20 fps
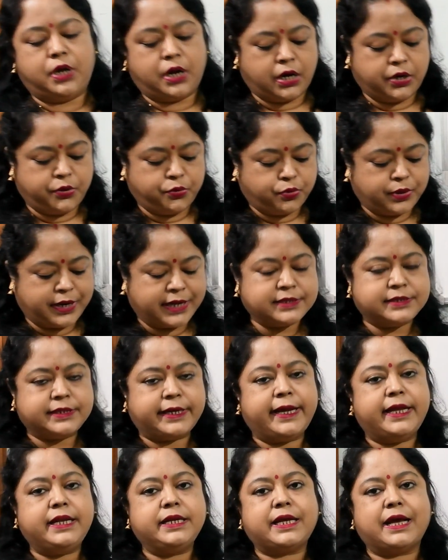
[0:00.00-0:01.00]
are known as
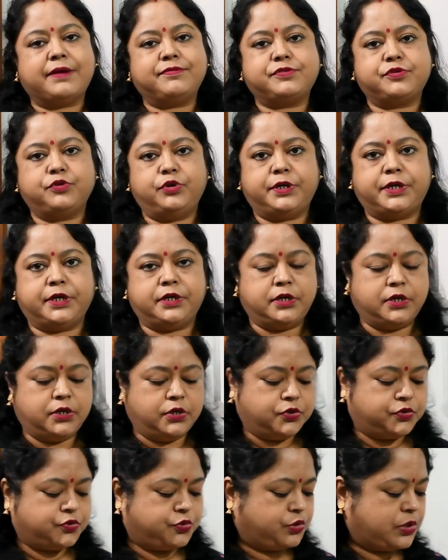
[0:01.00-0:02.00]
encapsulated.
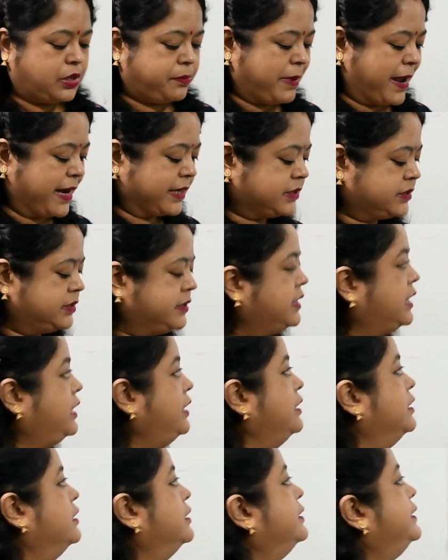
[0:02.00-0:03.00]
So the bacteria,
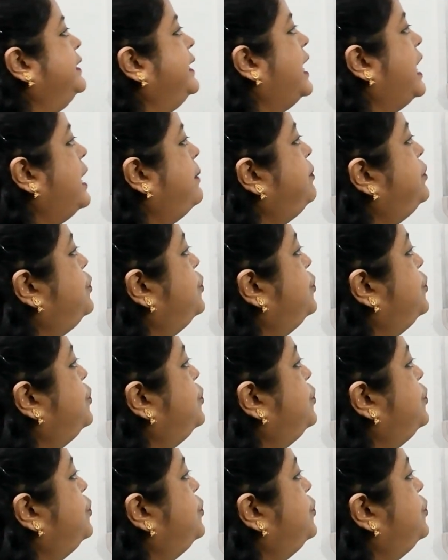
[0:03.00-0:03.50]
they have